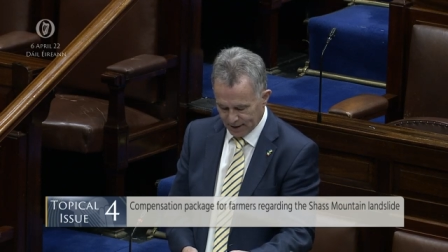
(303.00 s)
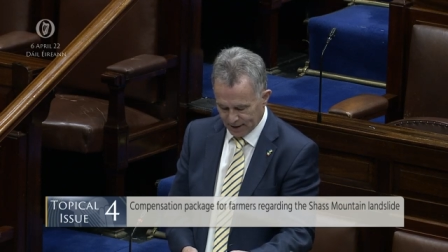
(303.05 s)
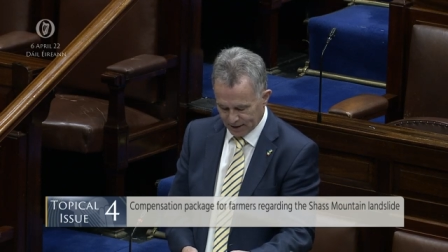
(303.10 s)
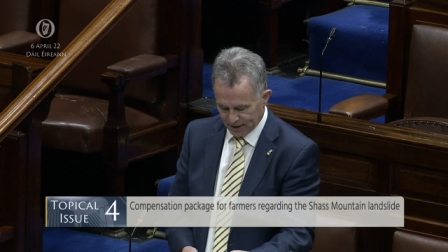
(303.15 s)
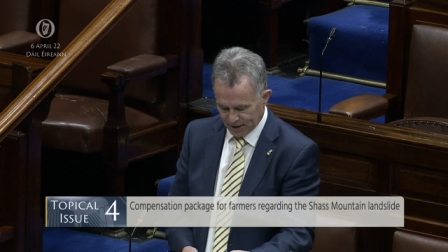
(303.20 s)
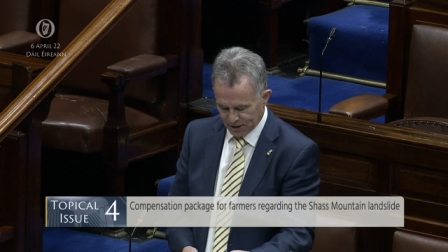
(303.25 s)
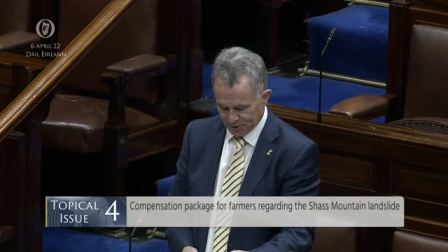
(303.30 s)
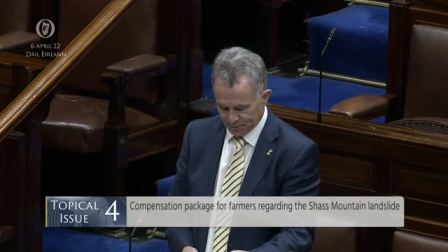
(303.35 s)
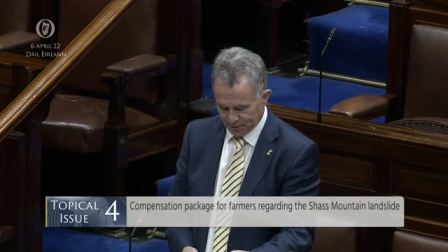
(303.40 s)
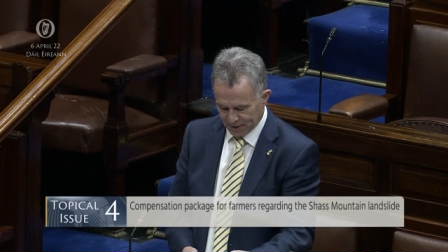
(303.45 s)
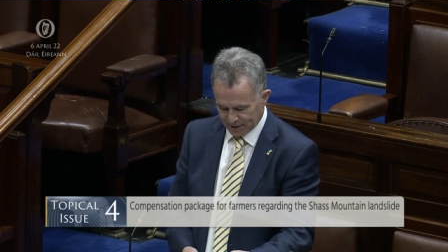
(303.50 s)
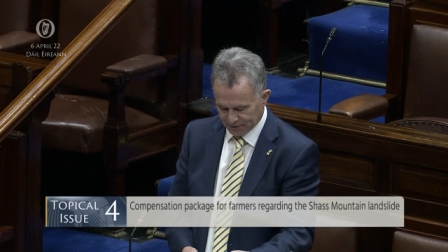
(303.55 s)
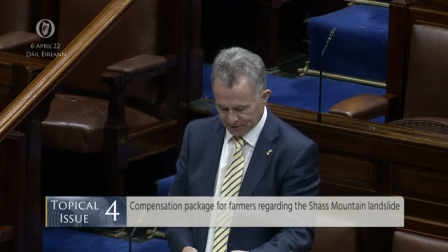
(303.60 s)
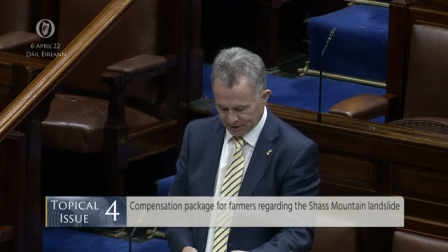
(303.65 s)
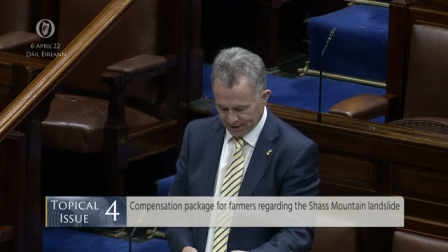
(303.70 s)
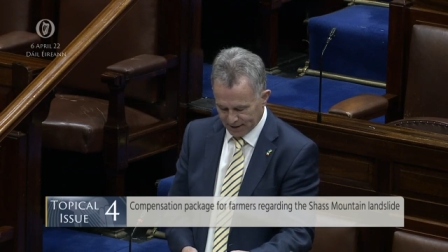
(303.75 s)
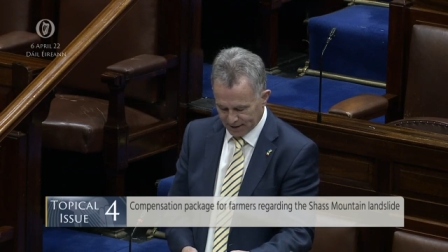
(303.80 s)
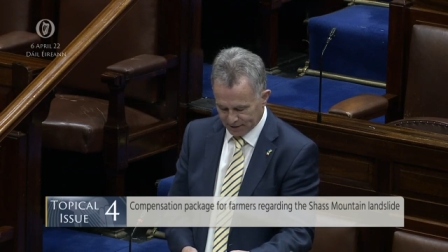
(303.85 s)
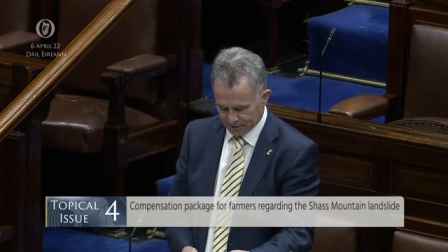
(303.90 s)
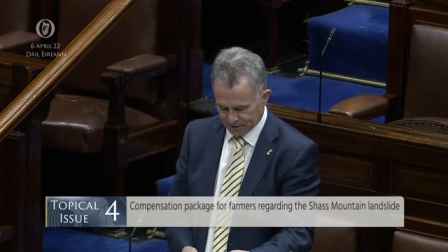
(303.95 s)
Leitrim County
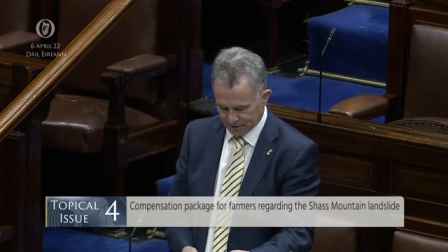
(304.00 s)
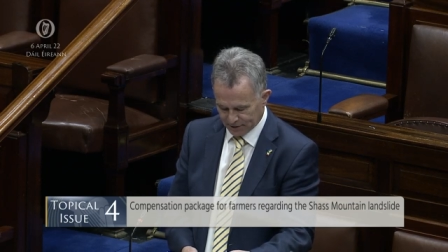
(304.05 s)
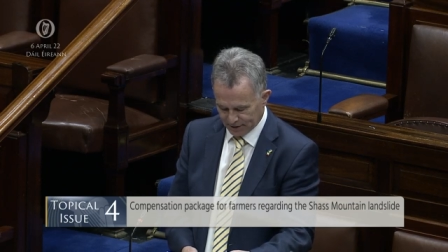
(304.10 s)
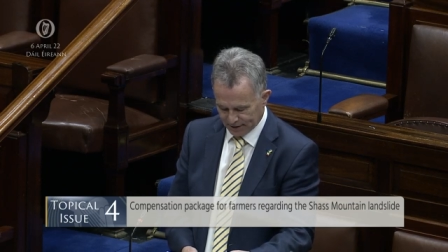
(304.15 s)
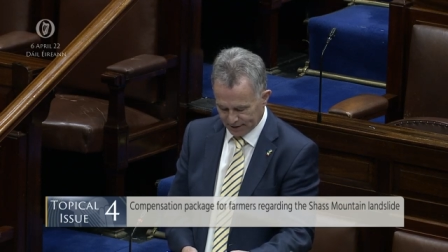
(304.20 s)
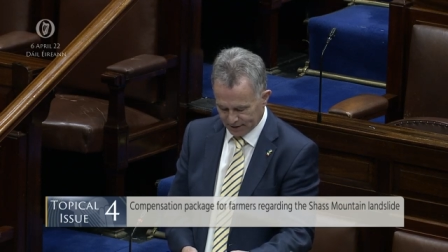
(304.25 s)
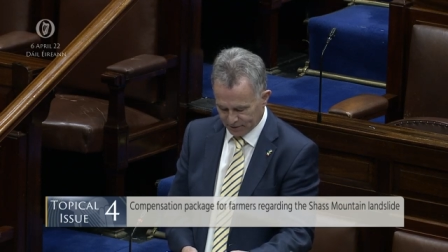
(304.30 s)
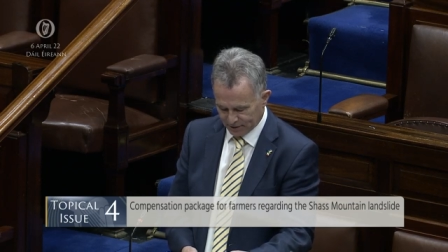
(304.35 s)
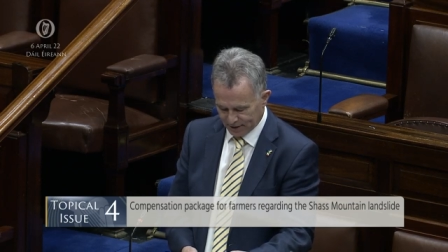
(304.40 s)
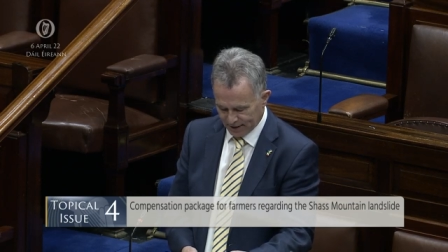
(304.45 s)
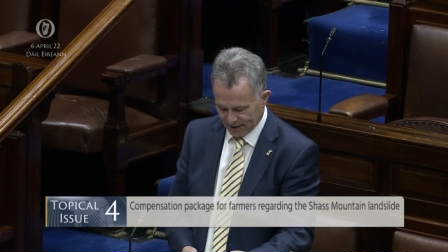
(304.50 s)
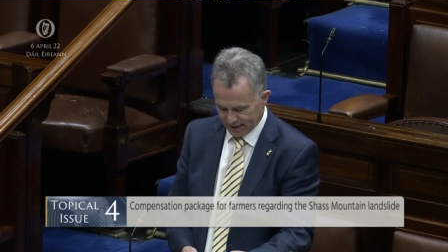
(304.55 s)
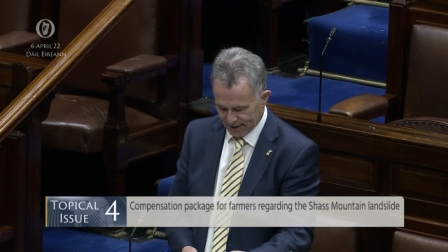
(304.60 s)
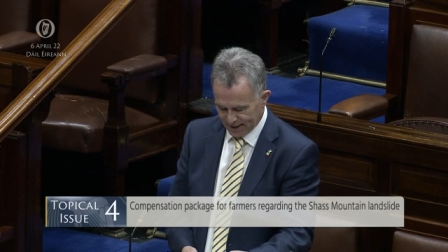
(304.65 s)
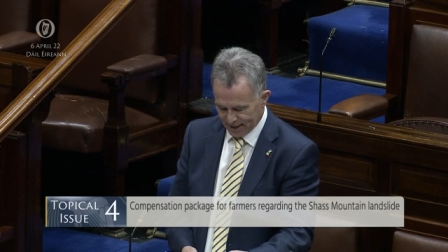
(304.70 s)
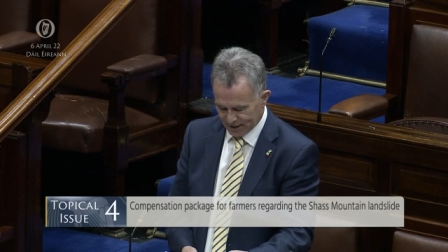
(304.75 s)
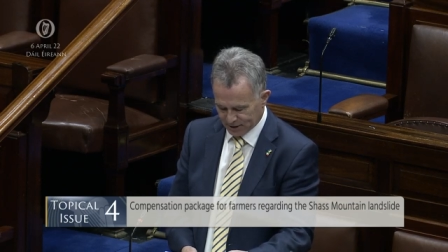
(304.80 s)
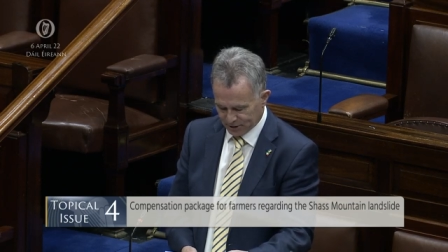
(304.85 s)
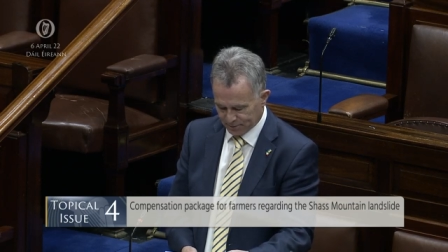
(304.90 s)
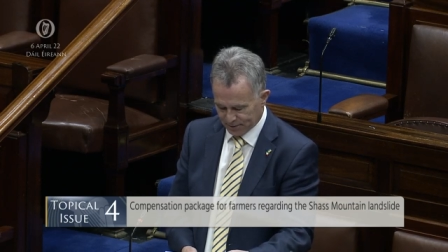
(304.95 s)
Council
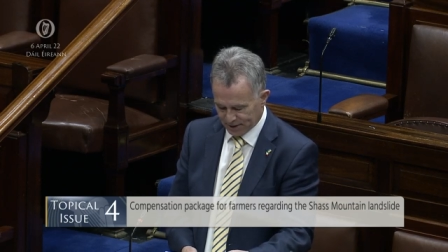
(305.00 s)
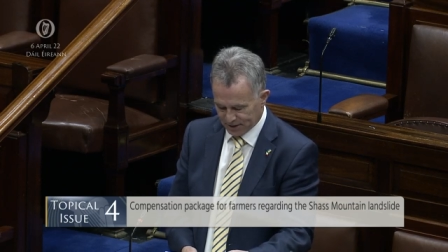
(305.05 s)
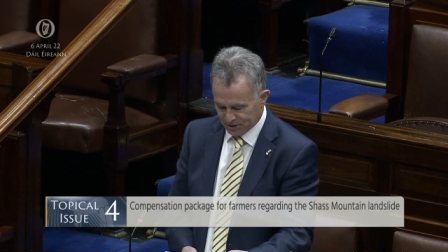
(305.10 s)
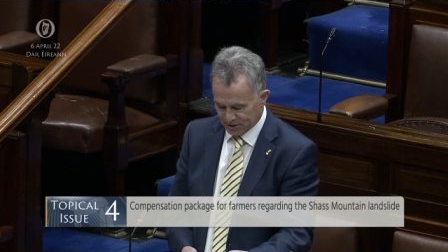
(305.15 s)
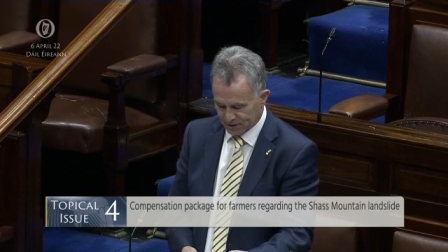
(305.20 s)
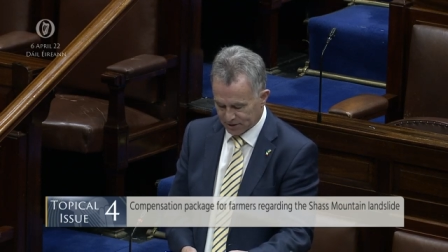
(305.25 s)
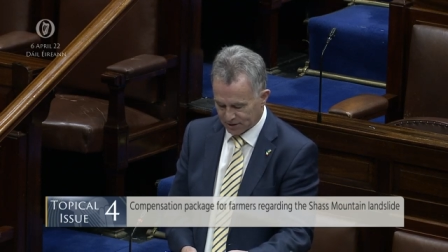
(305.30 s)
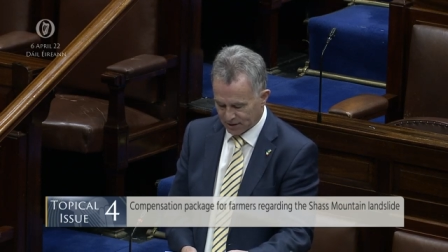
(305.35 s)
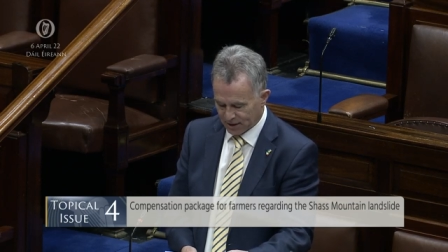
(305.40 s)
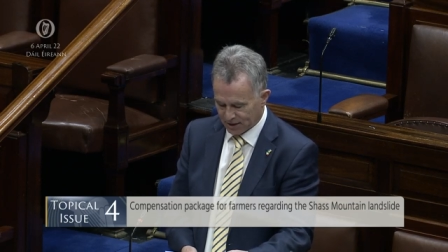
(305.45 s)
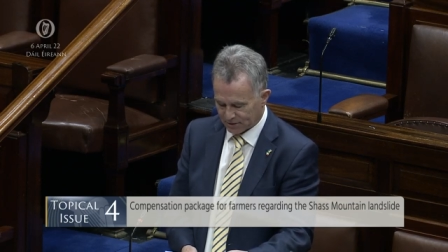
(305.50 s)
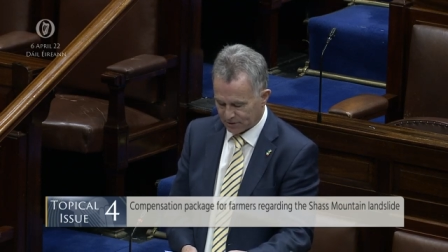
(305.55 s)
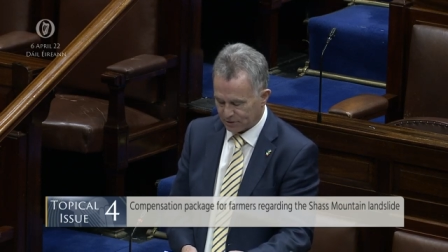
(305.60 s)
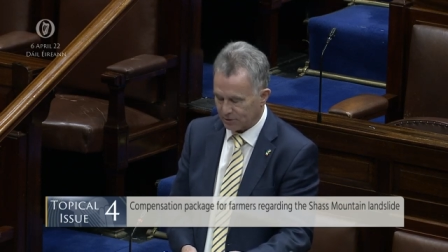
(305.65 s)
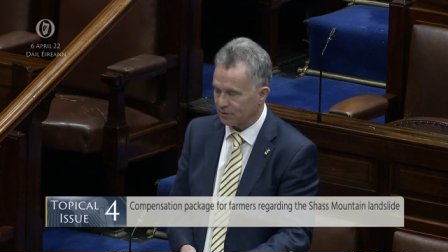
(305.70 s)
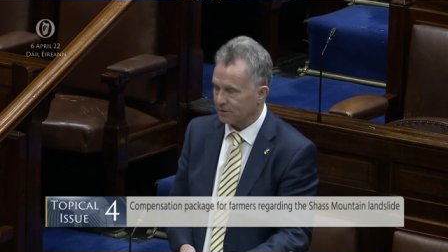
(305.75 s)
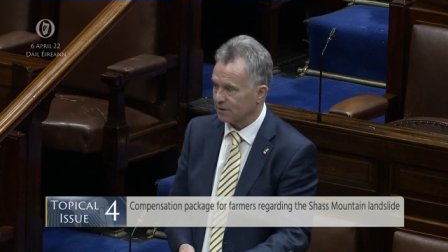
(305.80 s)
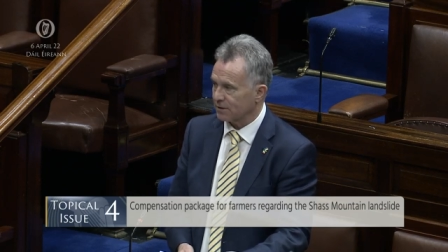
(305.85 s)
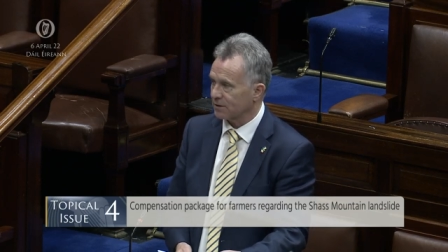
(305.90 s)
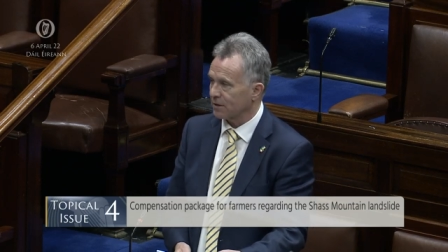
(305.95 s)
engaged specialist
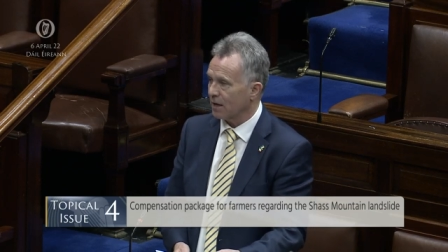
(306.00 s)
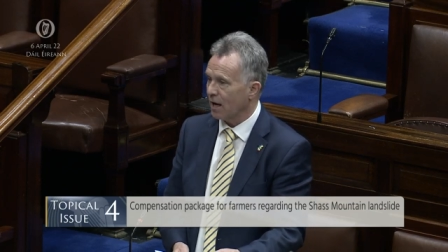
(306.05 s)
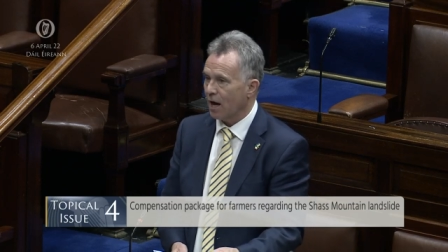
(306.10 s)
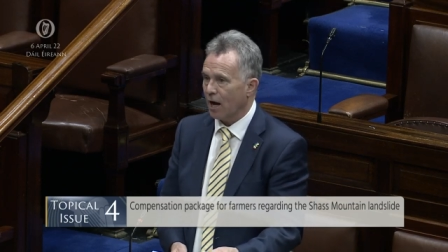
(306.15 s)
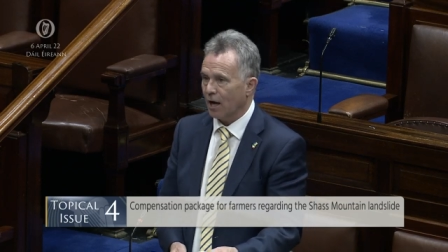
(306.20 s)
consultants,